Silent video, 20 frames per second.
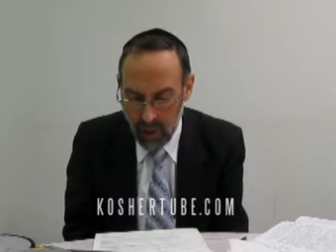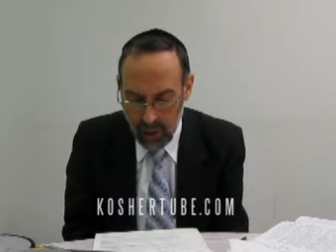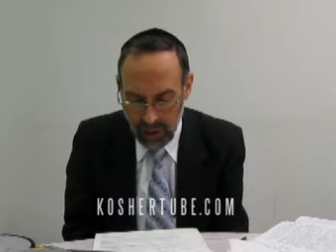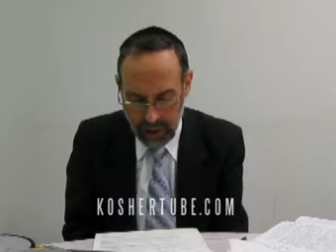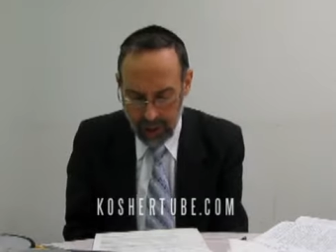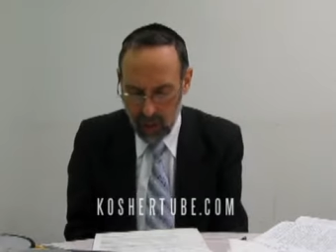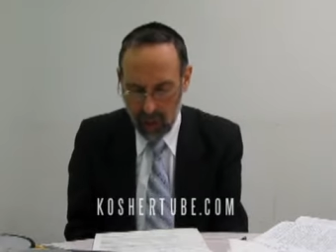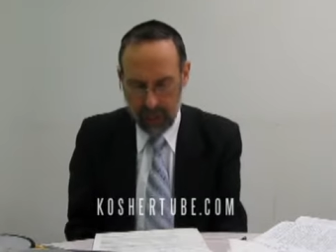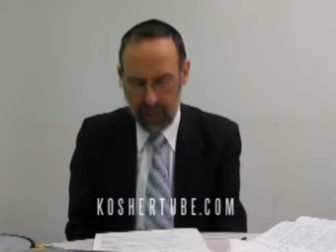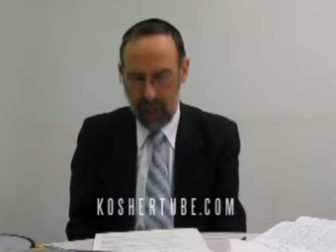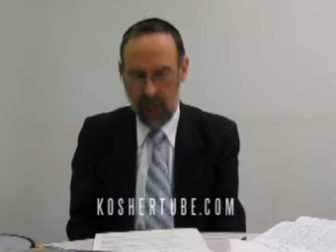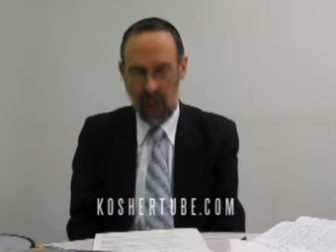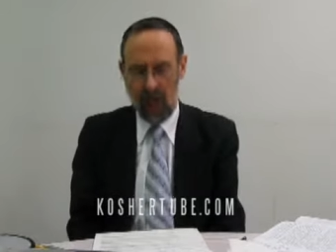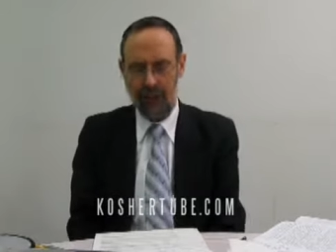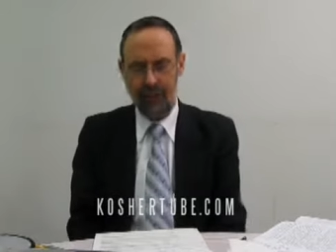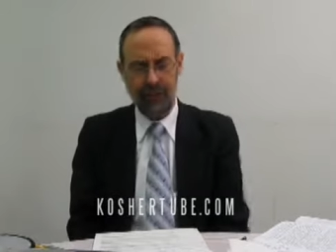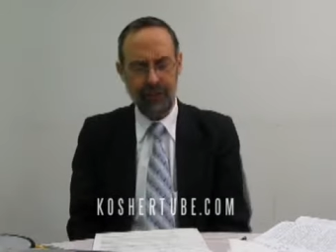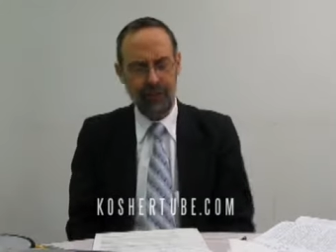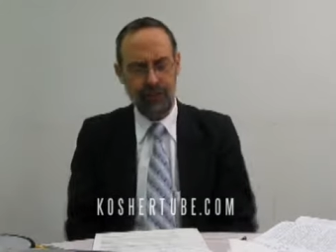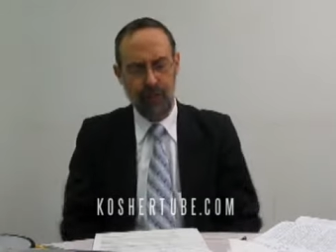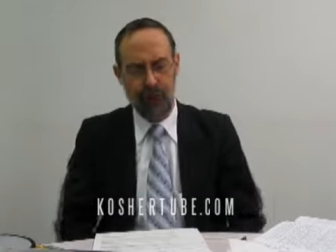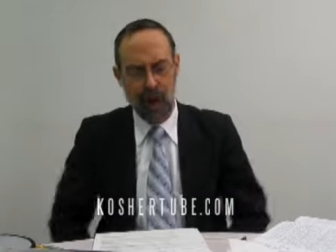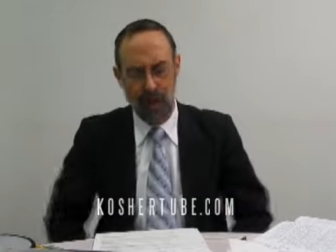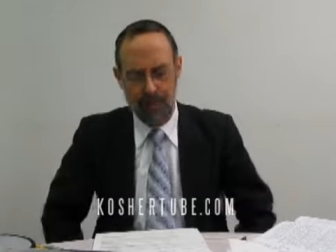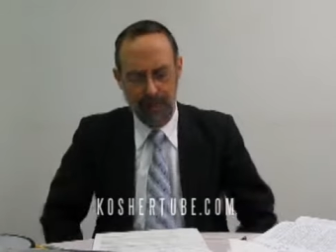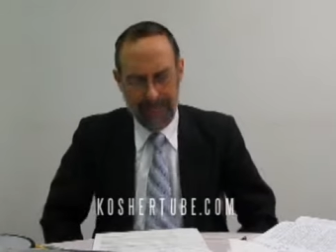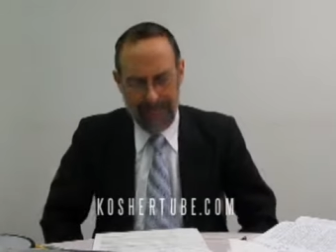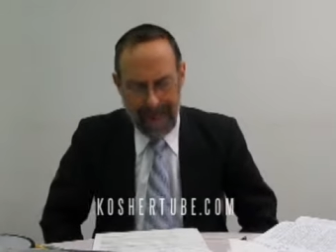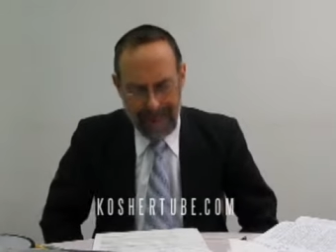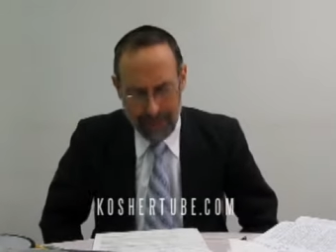Ki oya Oviv ba
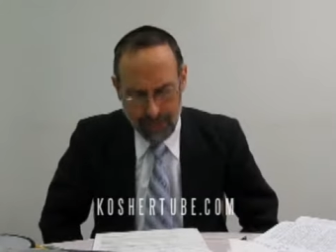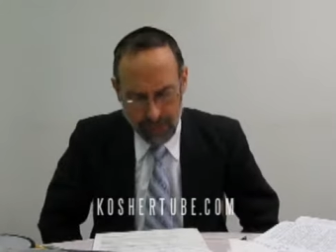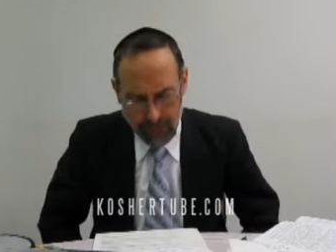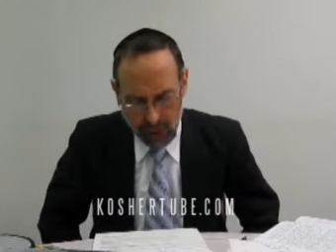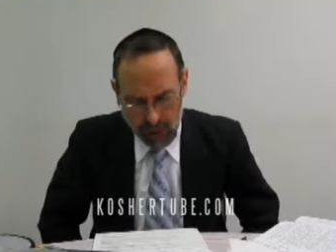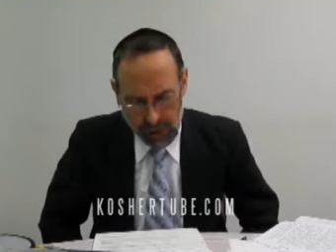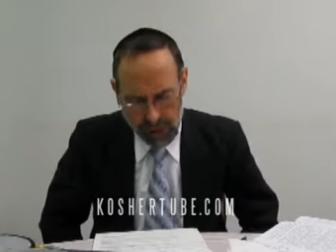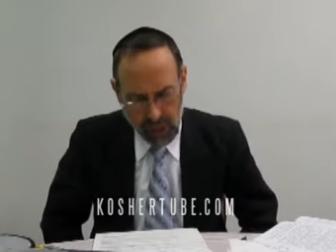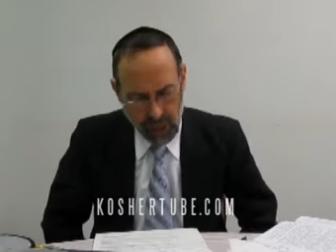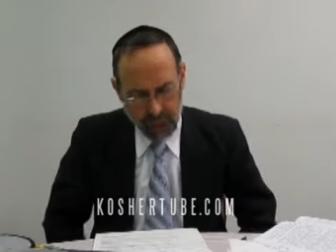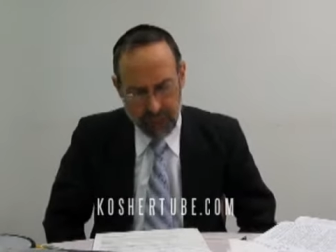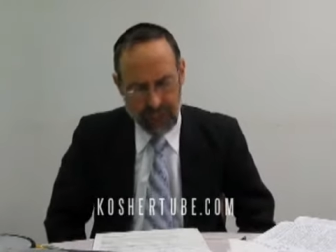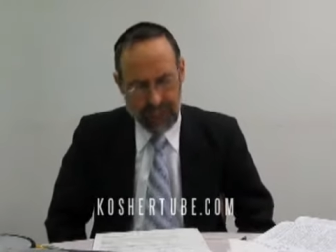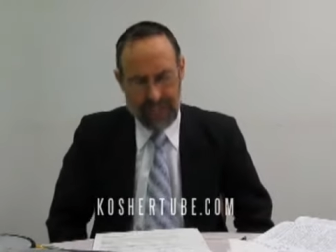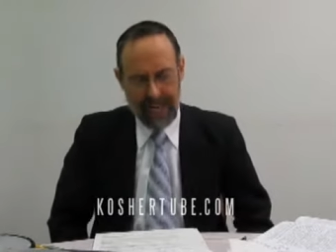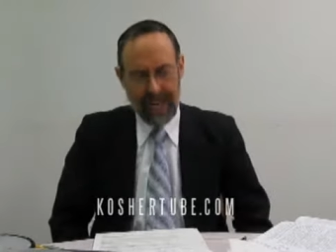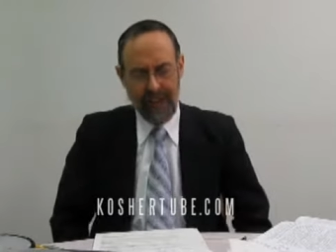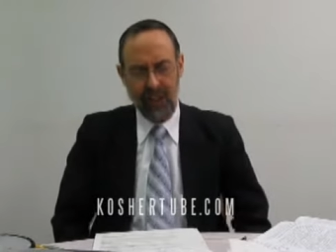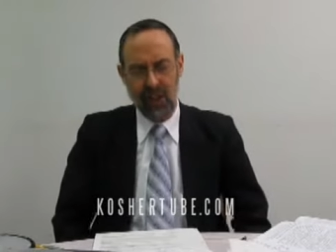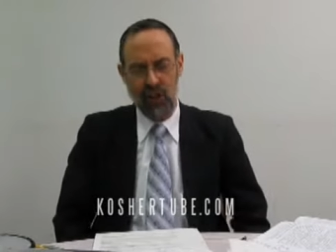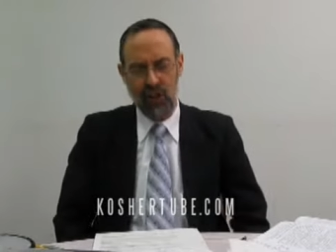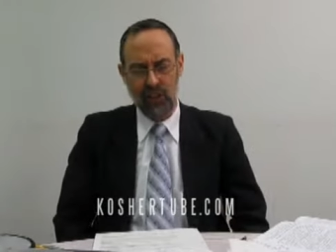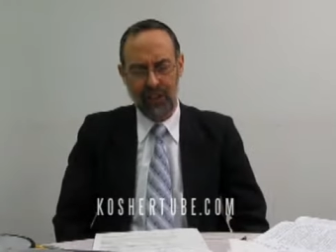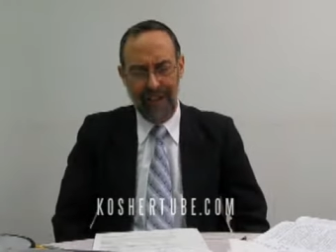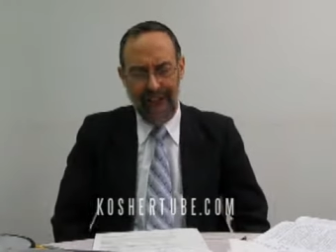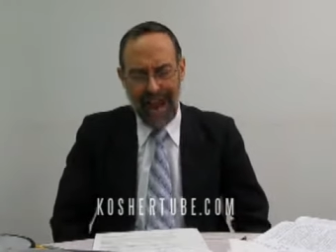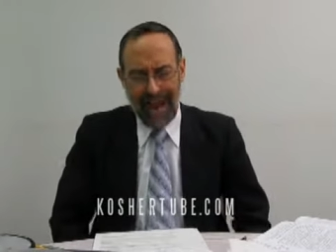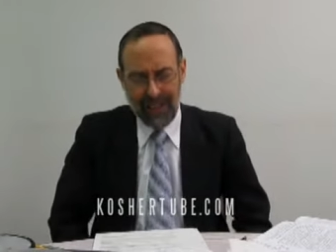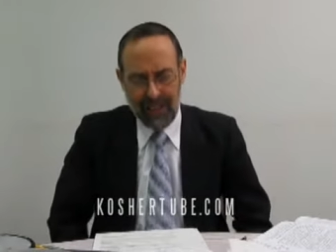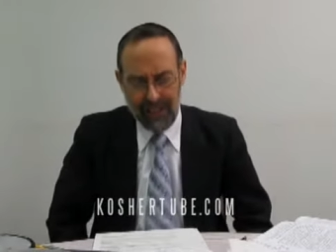miyad below Suffolk, he had no
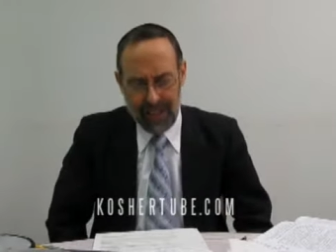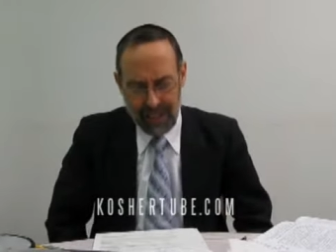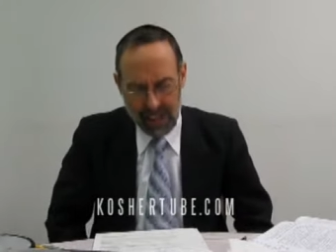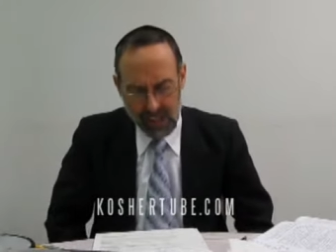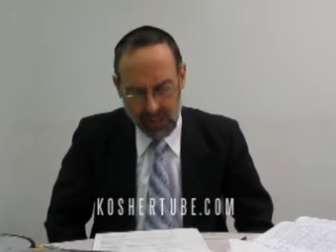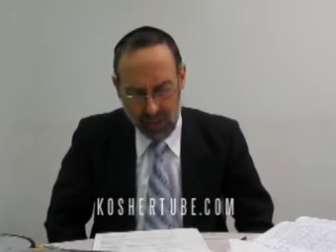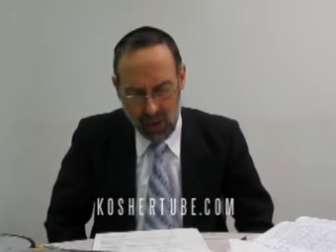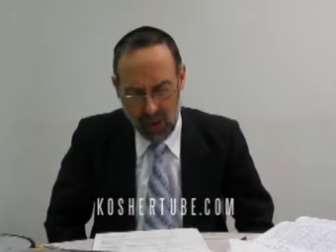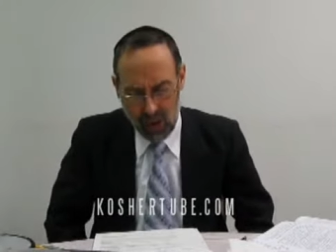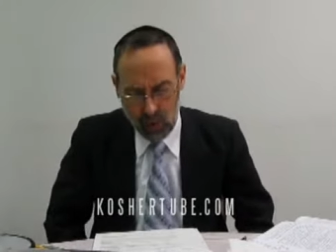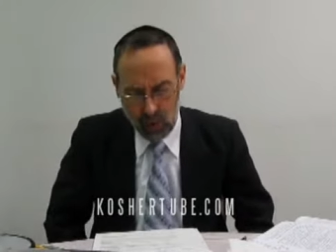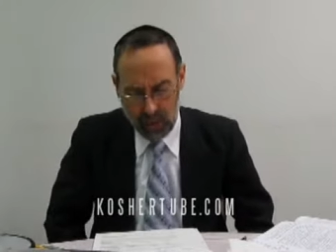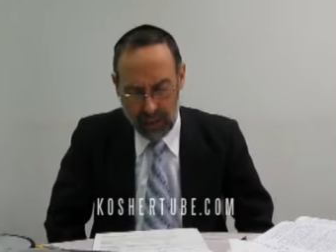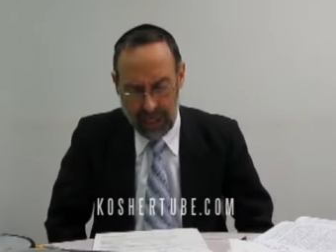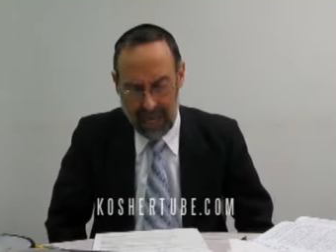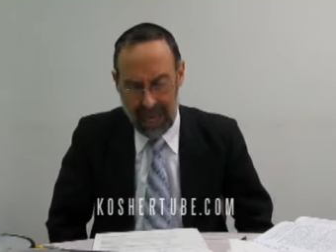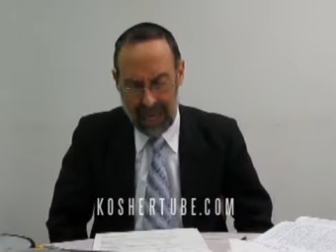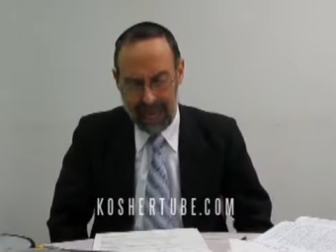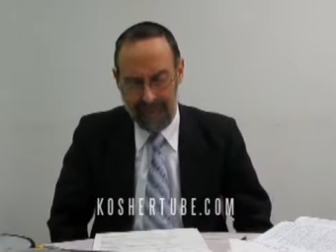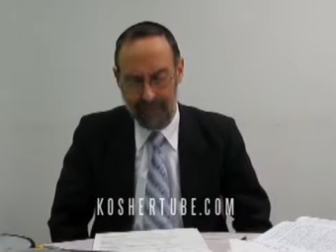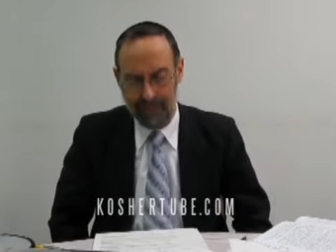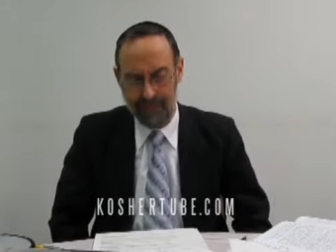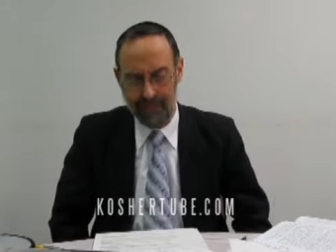doubt that his father would come